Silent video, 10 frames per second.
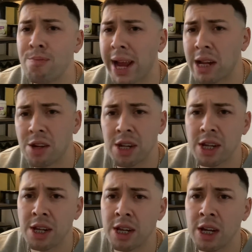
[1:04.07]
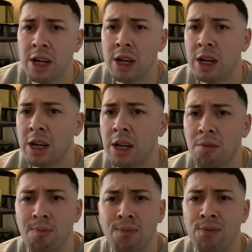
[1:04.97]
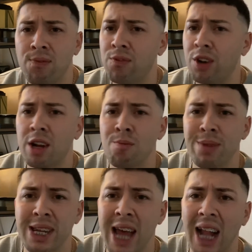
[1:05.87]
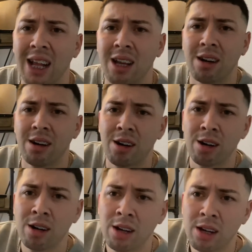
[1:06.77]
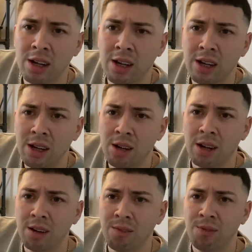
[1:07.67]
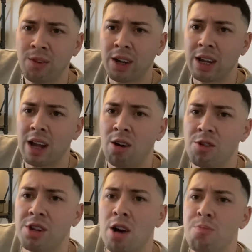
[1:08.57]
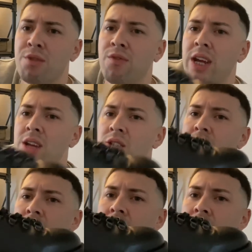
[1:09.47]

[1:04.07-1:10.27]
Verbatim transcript: Manson, freaking Metallica, fucking I'll stomp your face.